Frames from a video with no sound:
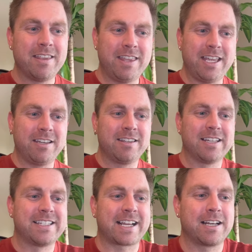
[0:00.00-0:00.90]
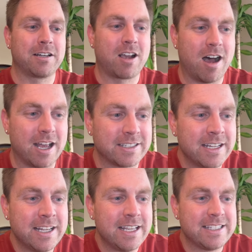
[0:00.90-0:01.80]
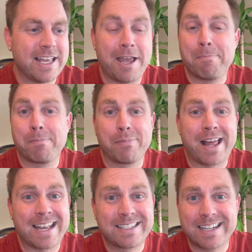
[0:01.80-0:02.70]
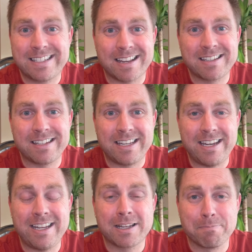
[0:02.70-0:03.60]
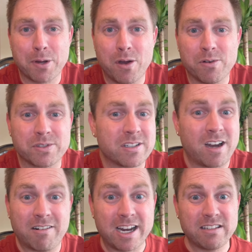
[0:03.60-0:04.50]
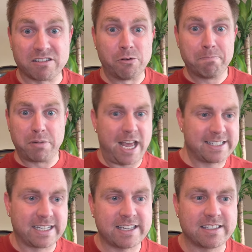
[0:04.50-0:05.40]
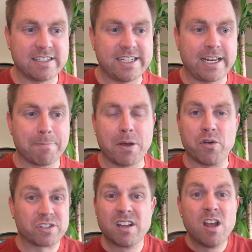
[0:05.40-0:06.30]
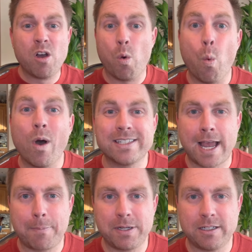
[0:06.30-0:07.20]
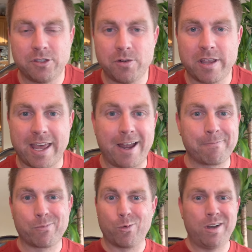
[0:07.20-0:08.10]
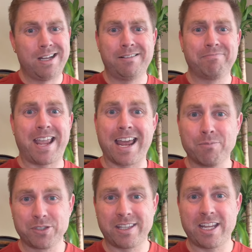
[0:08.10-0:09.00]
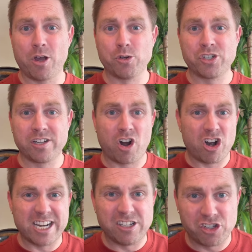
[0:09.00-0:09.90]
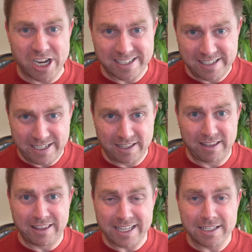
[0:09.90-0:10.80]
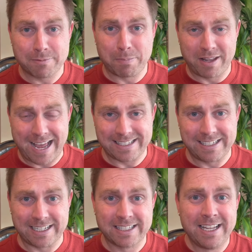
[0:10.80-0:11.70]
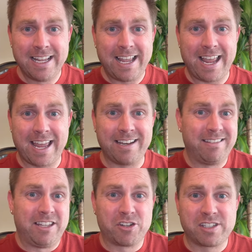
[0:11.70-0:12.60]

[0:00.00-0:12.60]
Then the second cause is that plastic doesn't decompose. All right, so plastic doesn't decompose. What's happening due to that? Well, animals in the ocean are ingesting these plastics and they're